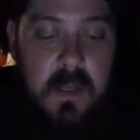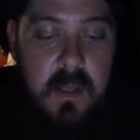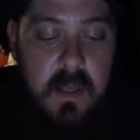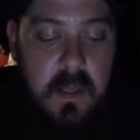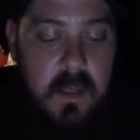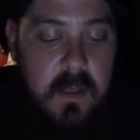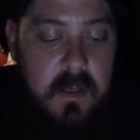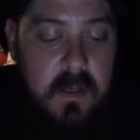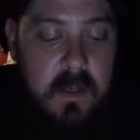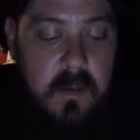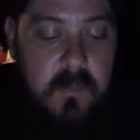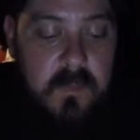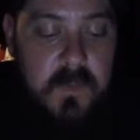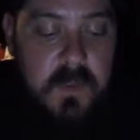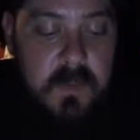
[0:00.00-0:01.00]

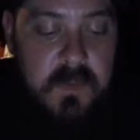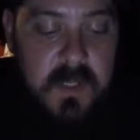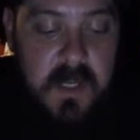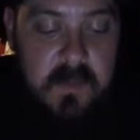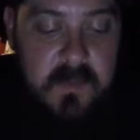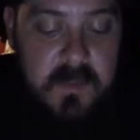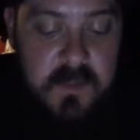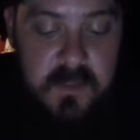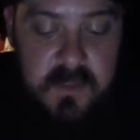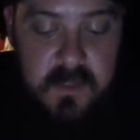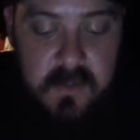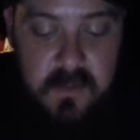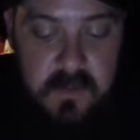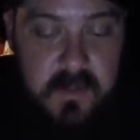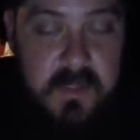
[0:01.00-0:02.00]
And sometimes just the
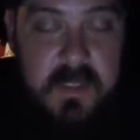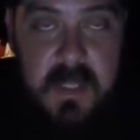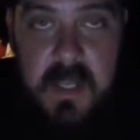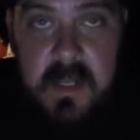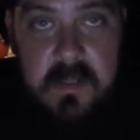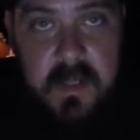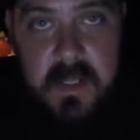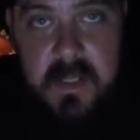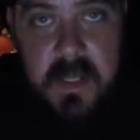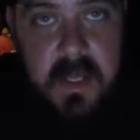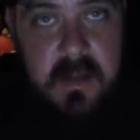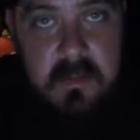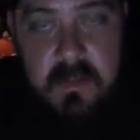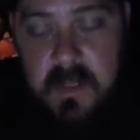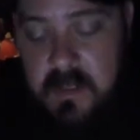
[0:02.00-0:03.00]
littlest thing like
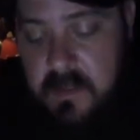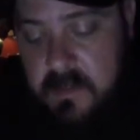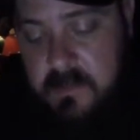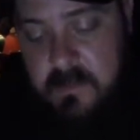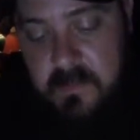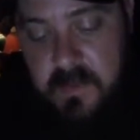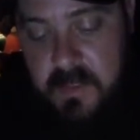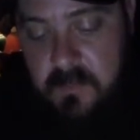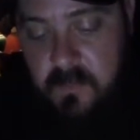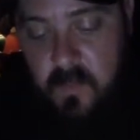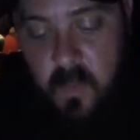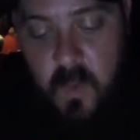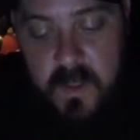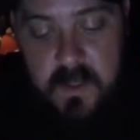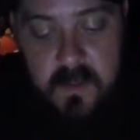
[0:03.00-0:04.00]
that, like
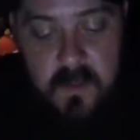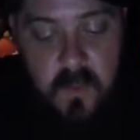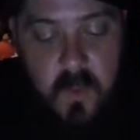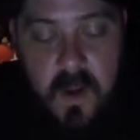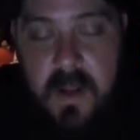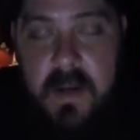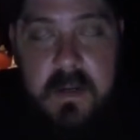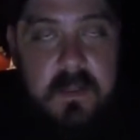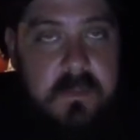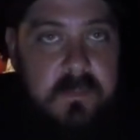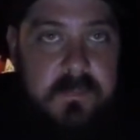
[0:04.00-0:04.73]
one little wire,